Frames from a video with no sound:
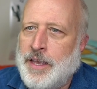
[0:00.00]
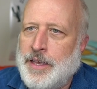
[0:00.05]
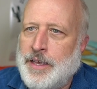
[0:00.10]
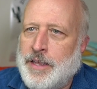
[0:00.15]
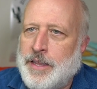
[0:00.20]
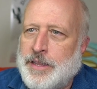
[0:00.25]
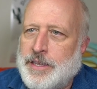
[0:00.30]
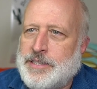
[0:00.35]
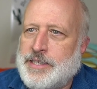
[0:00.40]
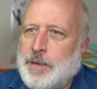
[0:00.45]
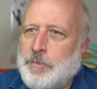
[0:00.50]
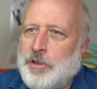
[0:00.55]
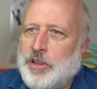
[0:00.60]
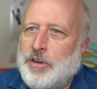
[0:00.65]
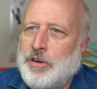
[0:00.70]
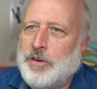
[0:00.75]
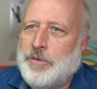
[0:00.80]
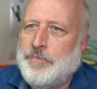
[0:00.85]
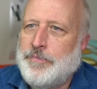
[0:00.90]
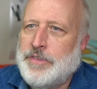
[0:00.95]
The
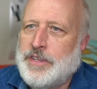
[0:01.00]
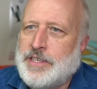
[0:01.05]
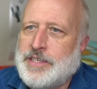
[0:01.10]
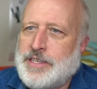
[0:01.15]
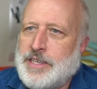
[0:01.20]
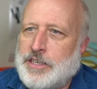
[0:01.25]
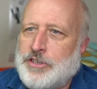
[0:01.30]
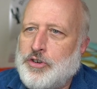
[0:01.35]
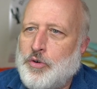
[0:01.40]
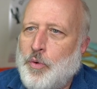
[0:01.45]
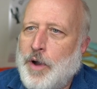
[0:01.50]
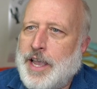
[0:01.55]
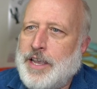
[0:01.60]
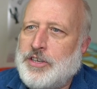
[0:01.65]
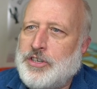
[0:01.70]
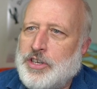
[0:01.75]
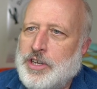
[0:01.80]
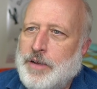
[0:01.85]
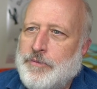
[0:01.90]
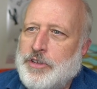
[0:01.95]
similar, the
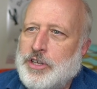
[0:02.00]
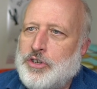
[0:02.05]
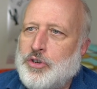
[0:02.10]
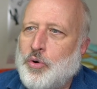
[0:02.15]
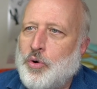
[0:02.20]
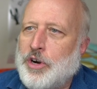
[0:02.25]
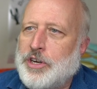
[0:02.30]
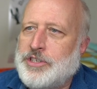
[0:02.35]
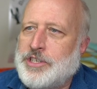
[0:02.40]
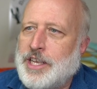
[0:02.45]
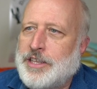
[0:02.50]
situation of the tourist